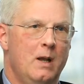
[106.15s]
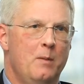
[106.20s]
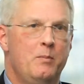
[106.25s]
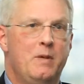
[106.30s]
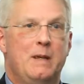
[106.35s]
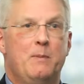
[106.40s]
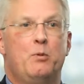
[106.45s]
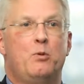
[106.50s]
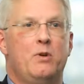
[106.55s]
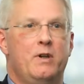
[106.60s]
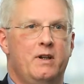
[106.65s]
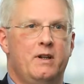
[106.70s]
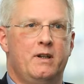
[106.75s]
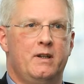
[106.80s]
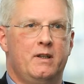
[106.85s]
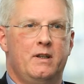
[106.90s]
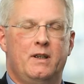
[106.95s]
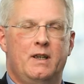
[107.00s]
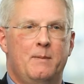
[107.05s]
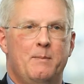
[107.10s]
people
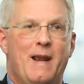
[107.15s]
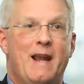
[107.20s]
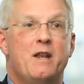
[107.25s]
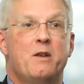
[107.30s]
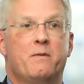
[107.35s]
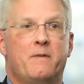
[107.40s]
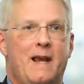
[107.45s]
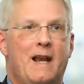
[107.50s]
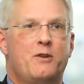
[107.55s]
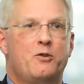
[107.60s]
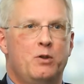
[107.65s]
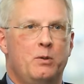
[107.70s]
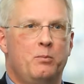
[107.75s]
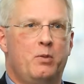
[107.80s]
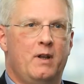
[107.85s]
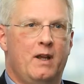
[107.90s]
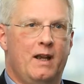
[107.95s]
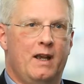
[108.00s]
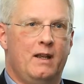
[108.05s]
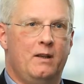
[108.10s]
in a manufacturing
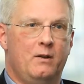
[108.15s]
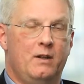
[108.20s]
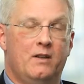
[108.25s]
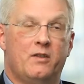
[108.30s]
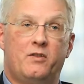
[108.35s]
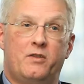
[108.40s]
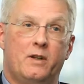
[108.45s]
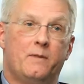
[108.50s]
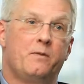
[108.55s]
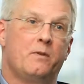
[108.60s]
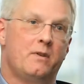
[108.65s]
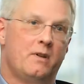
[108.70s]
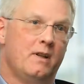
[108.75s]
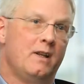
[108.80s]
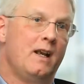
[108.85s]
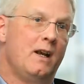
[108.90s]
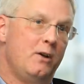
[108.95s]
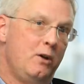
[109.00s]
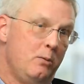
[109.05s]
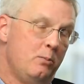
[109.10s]
plant is different than
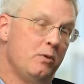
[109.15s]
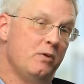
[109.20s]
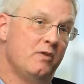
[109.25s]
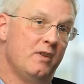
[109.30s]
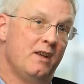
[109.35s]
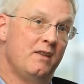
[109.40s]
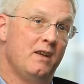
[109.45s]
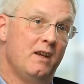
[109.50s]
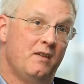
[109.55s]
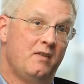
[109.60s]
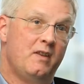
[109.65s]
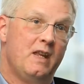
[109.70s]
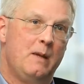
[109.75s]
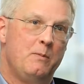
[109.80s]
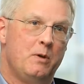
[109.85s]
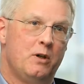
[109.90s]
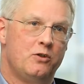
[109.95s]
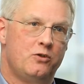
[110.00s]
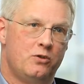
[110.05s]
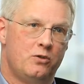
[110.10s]
how you present that
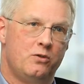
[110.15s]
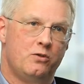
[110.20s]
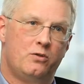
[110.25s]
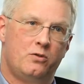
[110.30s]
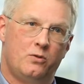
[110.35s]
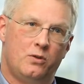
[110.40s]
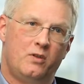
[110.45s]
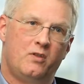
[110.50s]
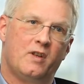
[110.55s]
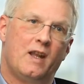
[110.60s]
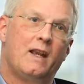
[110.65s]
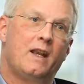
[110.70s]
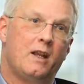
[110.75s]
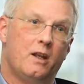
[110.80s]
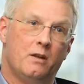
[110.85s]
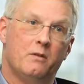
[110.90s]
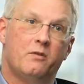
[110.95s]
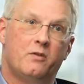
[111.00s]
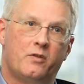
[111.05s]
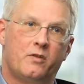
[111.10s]
same issue to
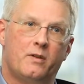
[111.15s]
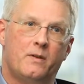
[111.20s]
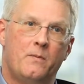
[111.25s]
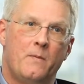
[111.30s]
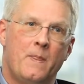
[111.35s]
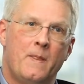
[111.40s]
executives.